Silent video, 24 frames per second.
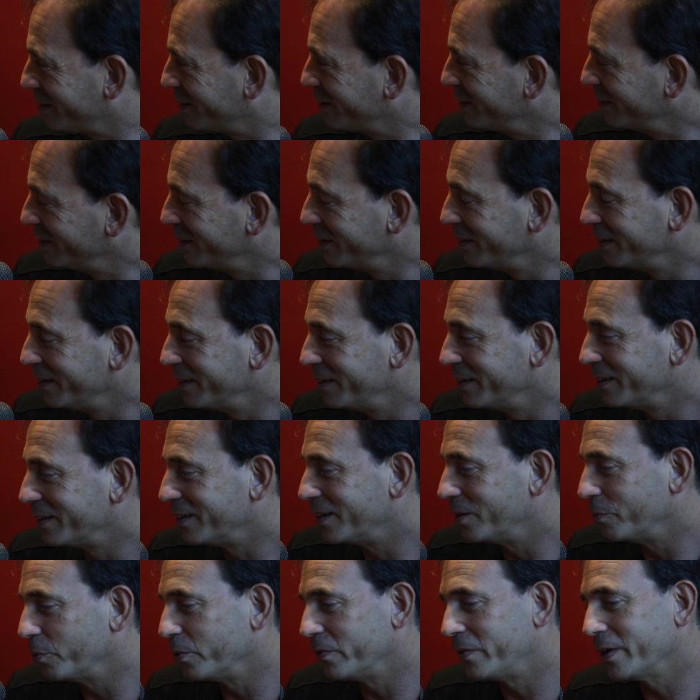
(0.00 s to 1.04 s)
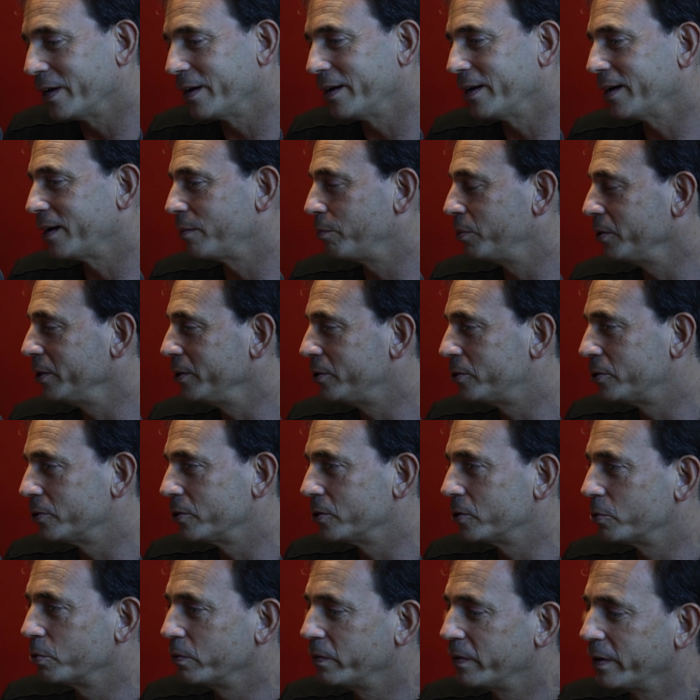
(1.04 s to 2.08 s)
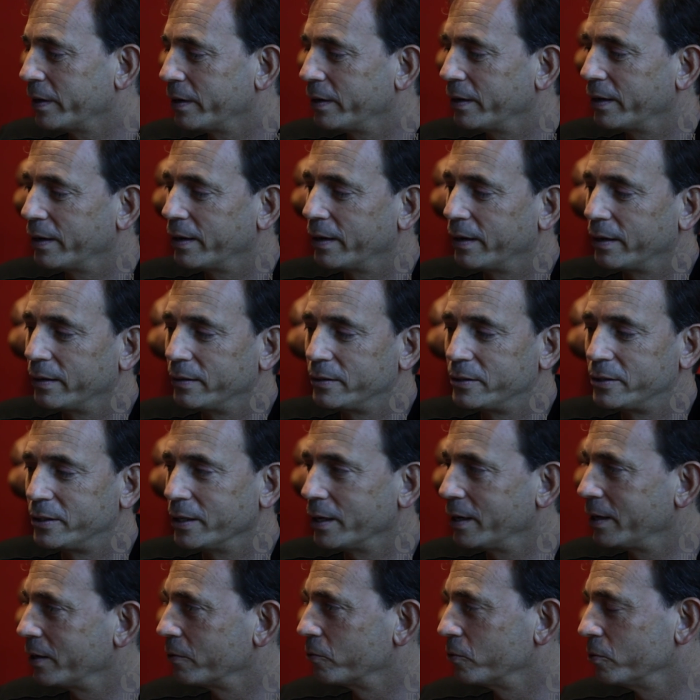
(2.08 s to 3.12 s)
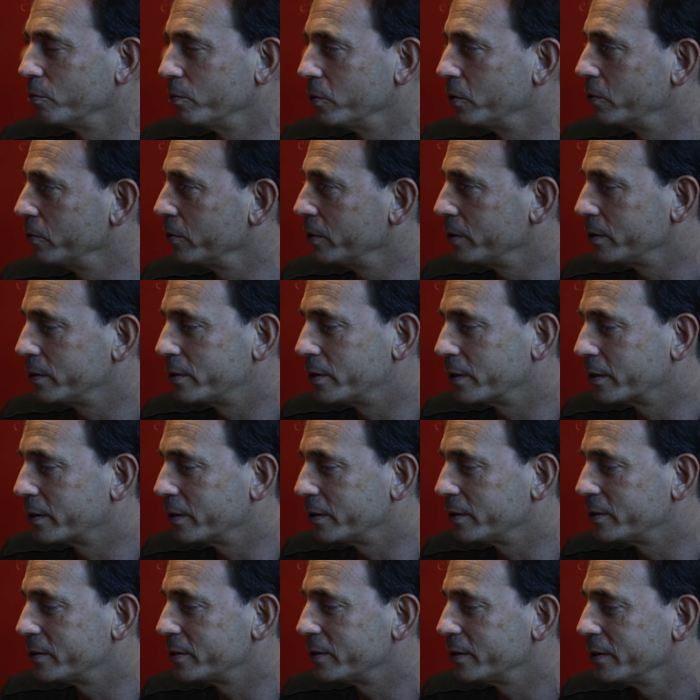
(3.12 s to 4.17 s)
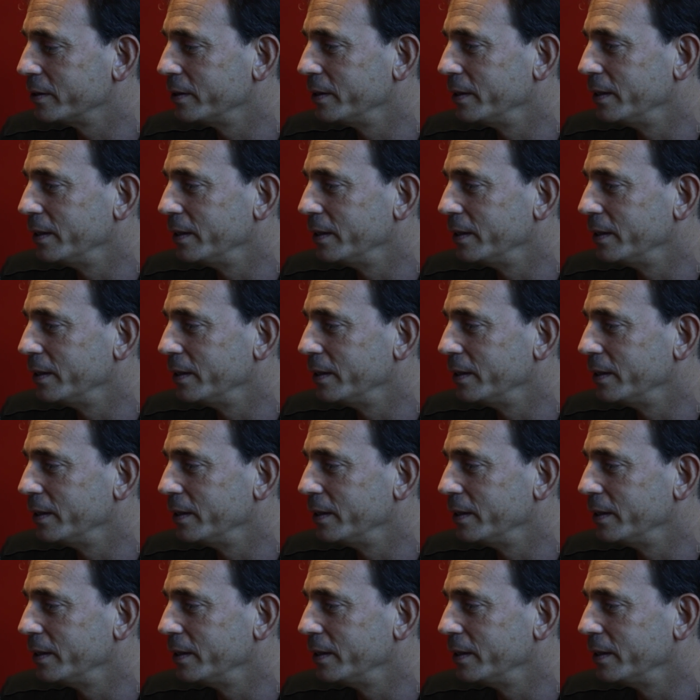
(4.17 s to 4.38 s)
Mm-hmm. um, we've had to add bleachers, we've had to add standing room only tickets,